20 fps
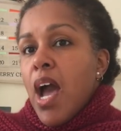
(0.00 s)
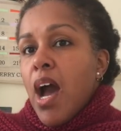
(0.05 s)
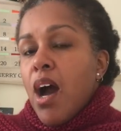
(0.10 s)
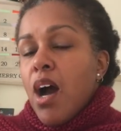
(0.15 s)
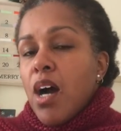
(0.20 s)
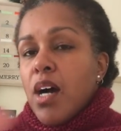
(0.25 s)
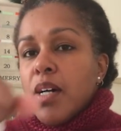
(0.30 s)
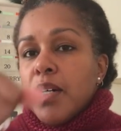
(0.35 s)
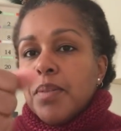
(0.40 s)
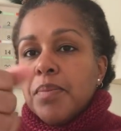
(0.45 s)

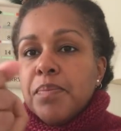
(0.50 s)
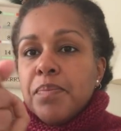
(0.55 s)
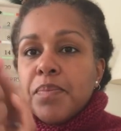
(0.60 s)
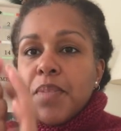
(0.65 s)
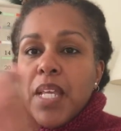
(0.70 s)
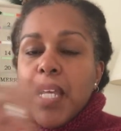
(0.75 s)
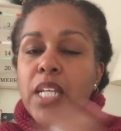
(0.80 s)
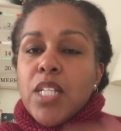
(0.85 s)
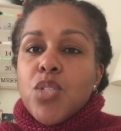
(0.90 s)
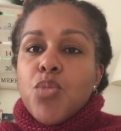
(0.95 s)

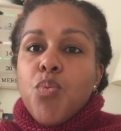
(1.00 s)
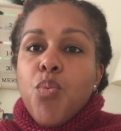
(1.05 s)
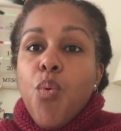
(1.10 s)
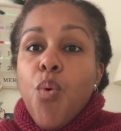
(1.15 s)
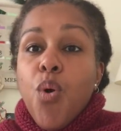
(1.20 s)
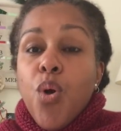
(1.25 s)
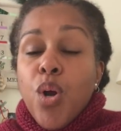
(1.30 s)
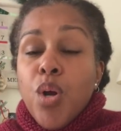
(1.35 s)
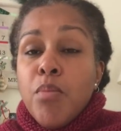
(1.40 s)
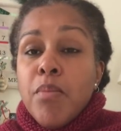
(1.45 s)
Um, it's
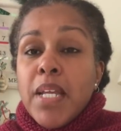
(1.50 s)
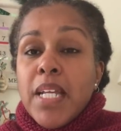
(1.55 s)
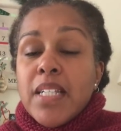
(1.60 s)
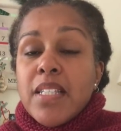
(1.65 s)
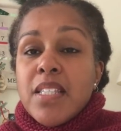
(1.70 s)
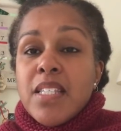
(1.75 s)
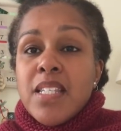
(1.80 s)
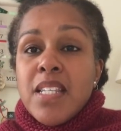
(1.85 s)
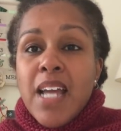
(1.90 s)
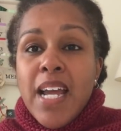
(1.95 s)
warm,
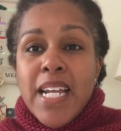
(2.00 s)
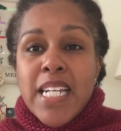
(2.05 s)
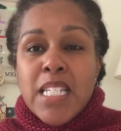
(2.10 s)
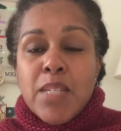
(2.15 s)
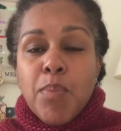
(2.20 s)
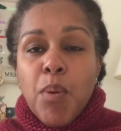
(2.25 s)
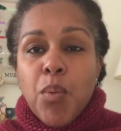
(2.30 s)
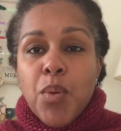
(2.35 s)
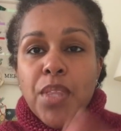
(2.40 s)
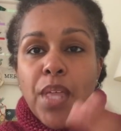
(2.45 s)
it's
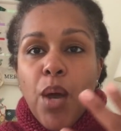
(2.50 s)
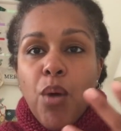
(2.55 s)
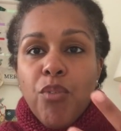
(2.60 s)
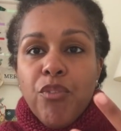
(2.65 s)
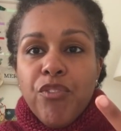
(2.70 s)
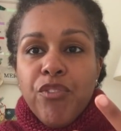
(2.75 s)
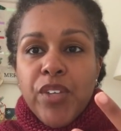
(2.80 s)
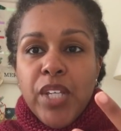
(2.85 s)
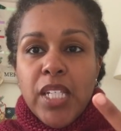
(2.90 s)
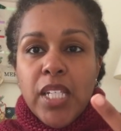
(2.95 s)
nice, but
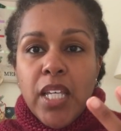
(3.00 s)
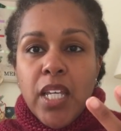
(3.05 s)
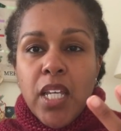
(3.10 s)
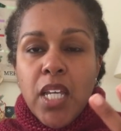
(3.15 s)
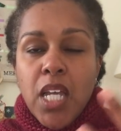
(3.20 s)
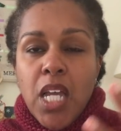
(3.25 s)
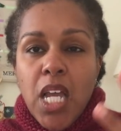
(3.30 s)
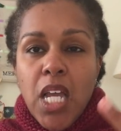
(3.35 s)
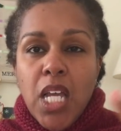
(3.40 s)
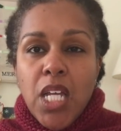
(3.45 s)
without
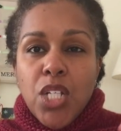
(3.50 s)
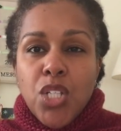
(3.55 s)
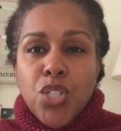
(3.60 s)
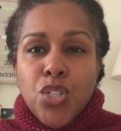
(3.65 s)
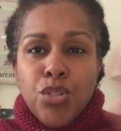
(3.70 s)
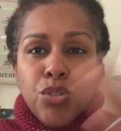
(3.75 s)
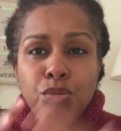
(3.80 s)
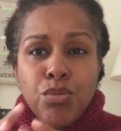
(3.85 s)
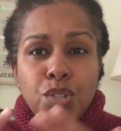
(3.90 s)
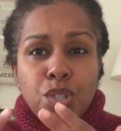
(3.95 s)
feeling
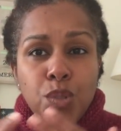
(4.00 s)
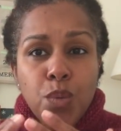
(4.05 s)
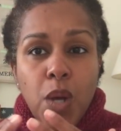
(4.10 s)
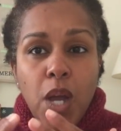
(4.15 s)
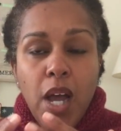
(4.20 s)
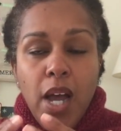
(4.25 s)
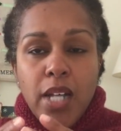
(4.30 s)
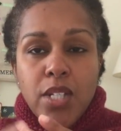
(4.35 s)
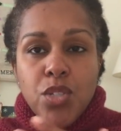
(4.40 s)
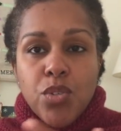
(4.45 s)
too, too
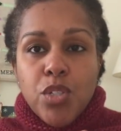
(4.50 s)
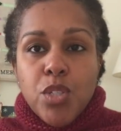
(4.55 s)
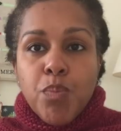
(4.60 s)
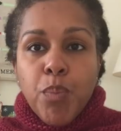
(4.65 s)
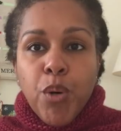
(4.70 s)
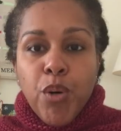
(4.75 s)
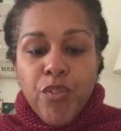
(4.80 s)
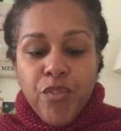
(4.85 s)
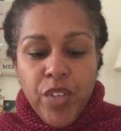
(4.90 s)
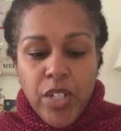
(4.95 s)
hot. So it's
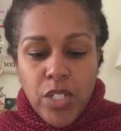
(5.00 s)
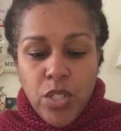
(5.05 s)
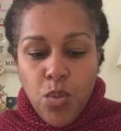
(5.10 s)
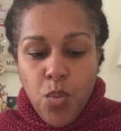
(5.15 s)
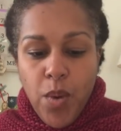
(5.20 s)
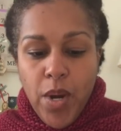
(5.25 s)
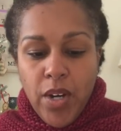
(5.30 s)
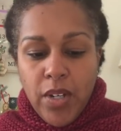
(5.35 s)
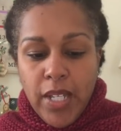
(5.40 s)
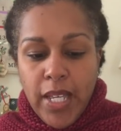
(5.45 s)
perfect
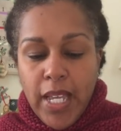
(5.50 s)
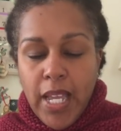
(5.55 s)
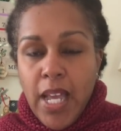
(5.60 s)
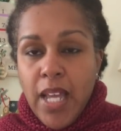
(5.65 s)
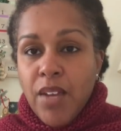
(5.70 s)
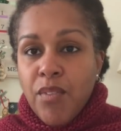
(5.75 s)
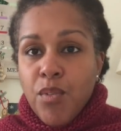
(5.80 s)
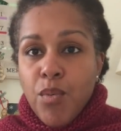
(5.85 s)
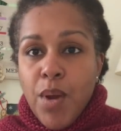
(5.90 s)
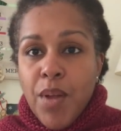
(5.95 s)
to wear like
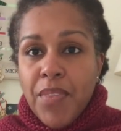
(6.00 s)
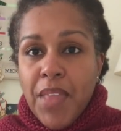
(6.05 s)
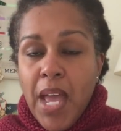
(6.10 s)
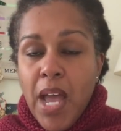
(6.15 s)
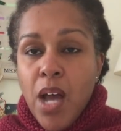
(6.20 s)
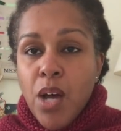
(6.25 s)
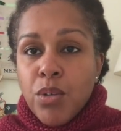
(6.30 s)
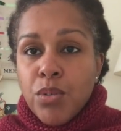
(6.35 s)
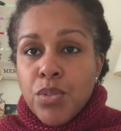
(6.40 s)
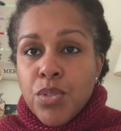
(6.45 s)
kind of around the
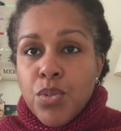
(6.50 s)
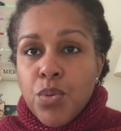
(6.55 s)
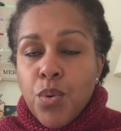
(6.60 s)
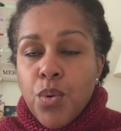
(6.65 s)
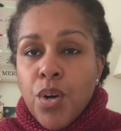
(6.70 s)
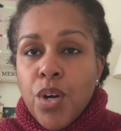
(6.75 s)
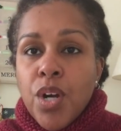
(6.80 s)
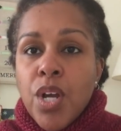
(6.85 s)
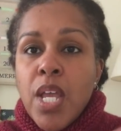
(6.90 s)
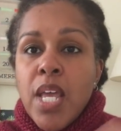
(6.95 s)
house
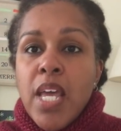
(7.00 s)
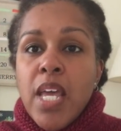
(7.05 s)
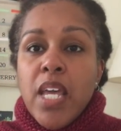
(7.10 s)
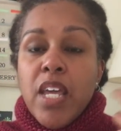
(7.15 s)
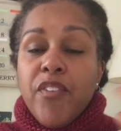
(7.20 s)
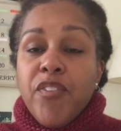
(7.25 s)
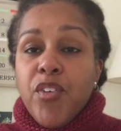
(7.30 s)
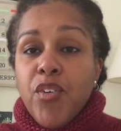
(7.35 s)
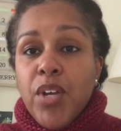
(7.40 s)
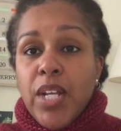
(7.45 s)
or
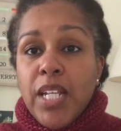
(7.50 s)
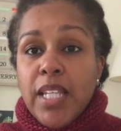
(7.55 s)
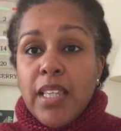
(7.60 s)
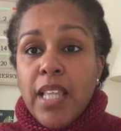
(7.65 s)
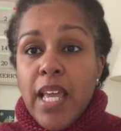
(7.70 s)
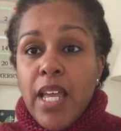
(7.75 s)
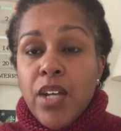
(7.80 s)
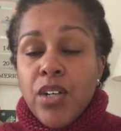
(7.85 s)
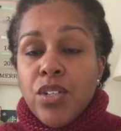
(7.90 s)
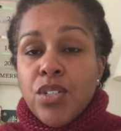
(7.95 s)
if you're in
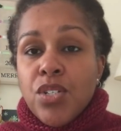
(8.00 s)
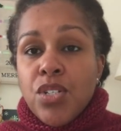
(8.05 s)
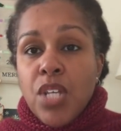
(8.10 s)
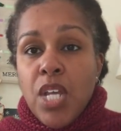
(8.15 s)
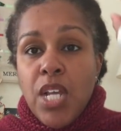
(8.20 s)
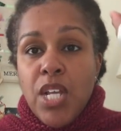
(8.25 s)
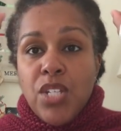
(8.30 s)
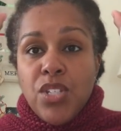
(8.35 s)
layers.